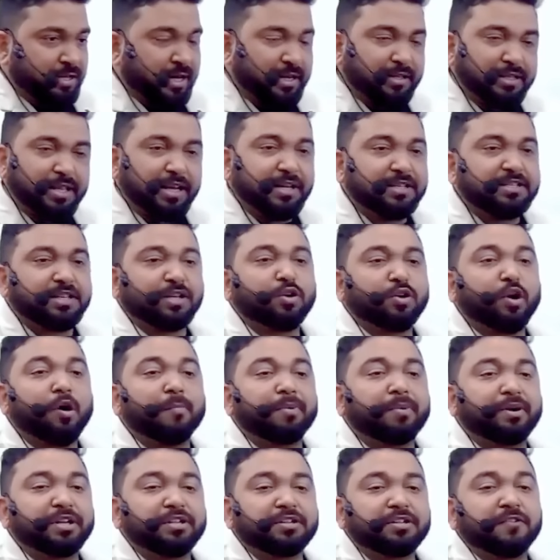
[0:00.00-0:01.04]
that there is a
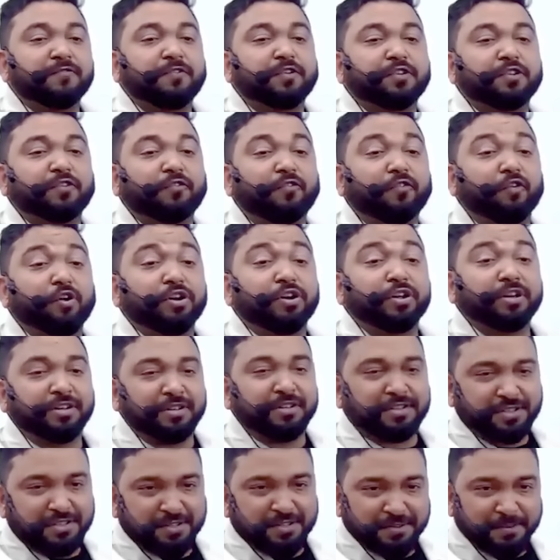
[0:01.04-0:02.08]
competition for the
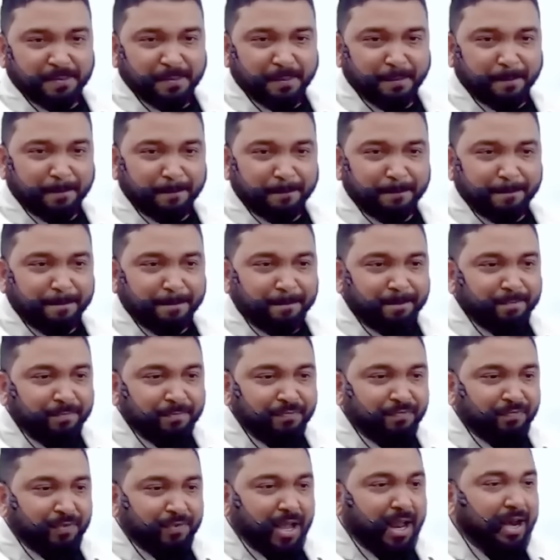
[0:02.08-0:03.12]
warriors,
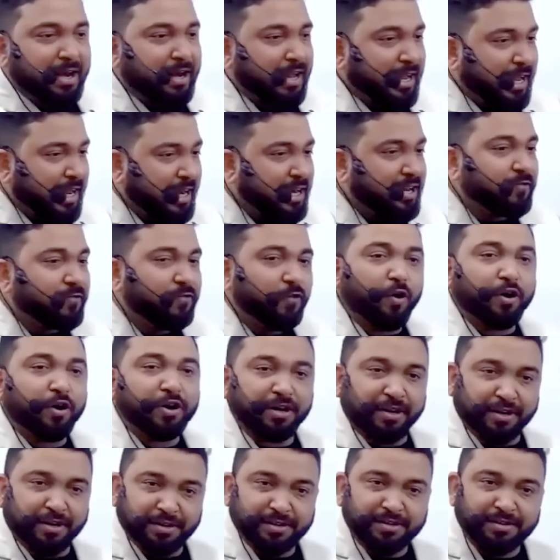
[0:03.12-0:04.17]
and any
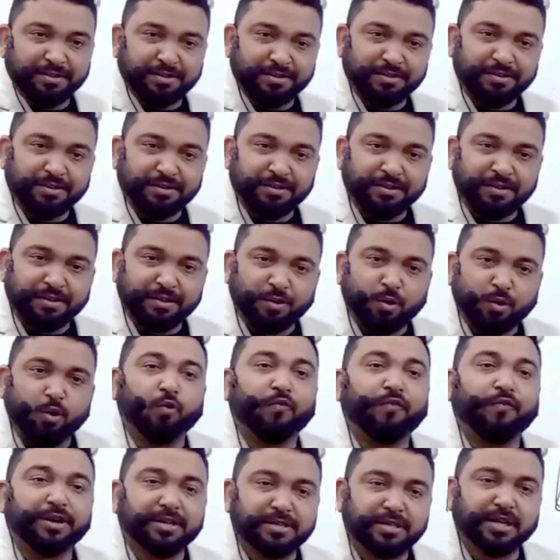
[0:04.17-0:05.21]
warrior
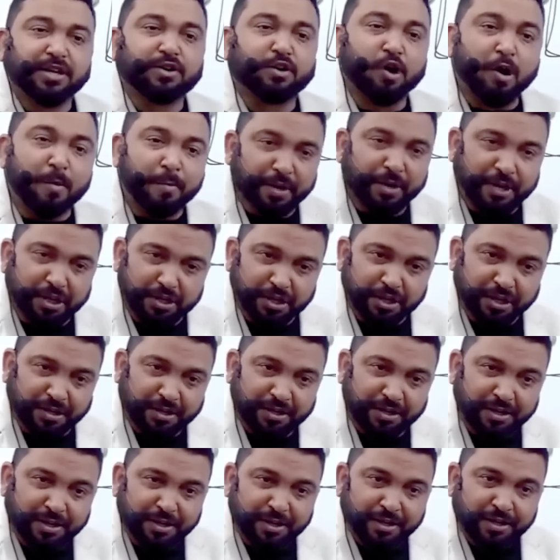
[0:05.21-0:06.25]
who wins the competition
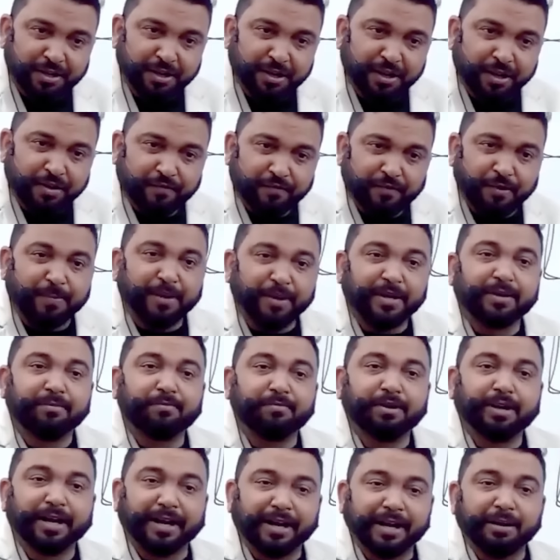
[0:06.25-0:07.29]
will be
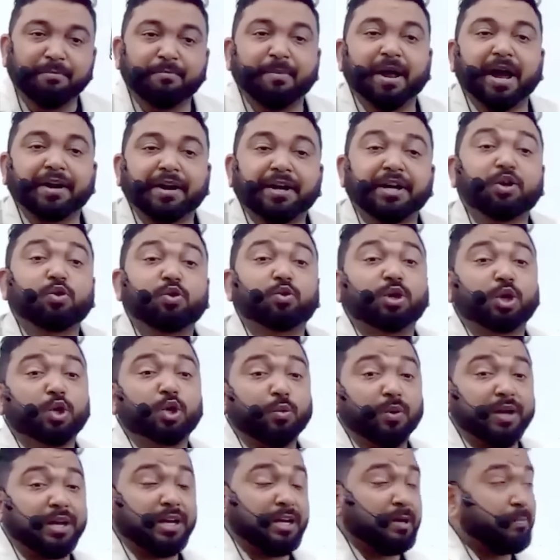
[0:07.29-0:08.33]
getting married to the
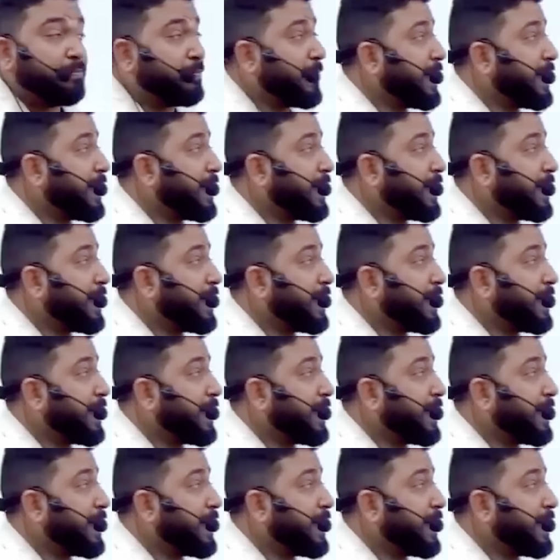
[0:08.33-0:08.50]
queen